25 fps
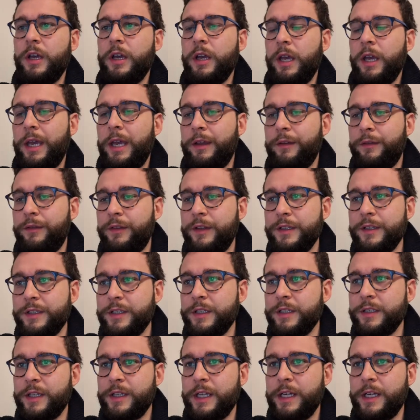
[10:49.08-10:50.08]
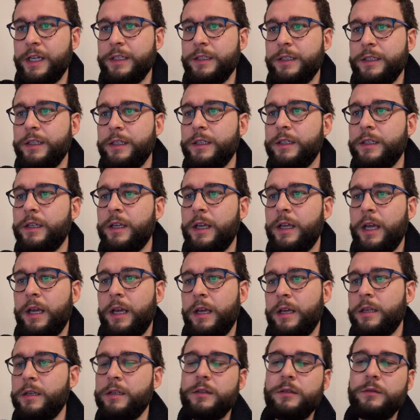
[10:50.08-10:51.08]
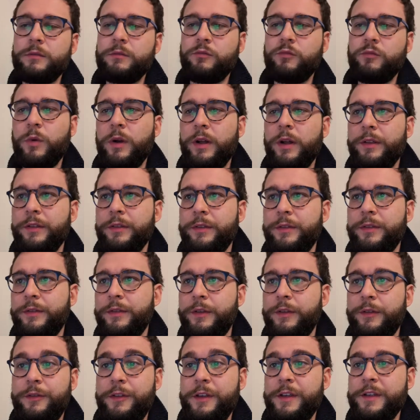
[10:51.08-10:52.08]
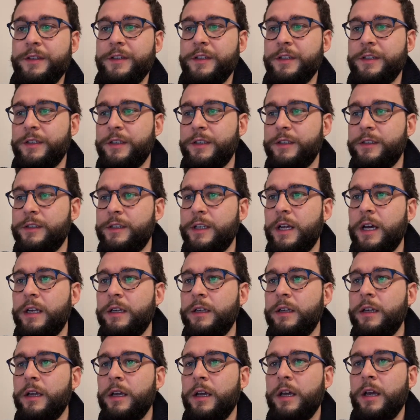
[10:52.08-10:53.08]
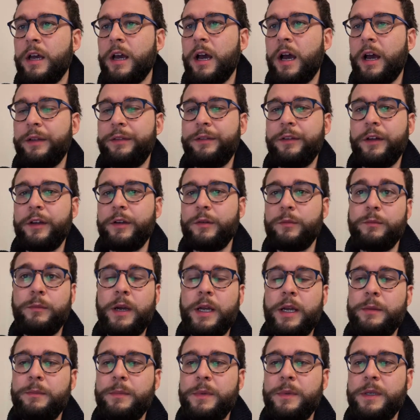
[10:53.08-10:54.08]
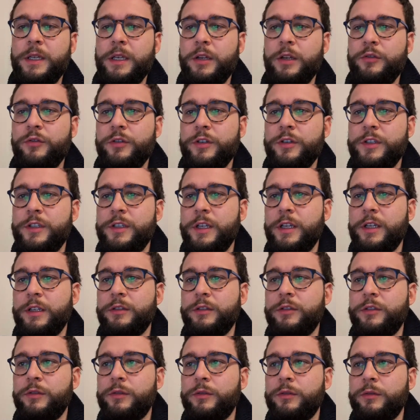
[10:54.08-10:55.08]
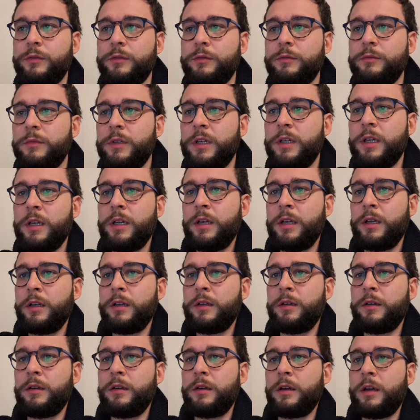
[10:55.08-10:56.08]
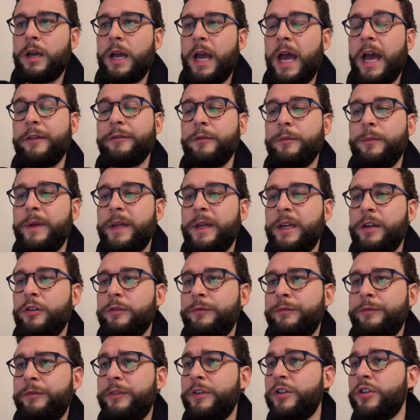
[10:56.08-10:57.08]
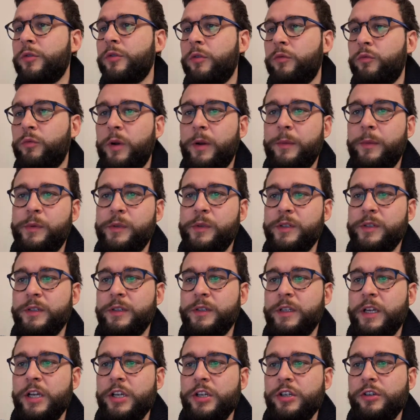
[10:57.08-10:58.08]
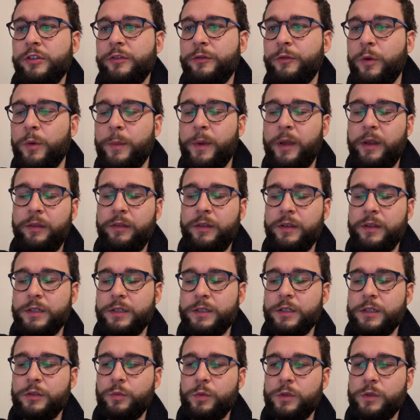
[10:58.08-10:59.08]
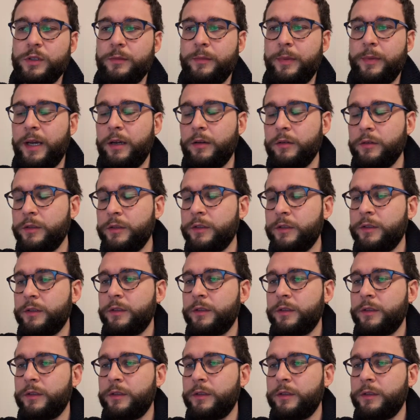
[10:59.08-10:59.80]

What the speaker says: a thesis that I did, and while the thesis is done, I thought it might be interesting to have a better visual representation of what my thesis was about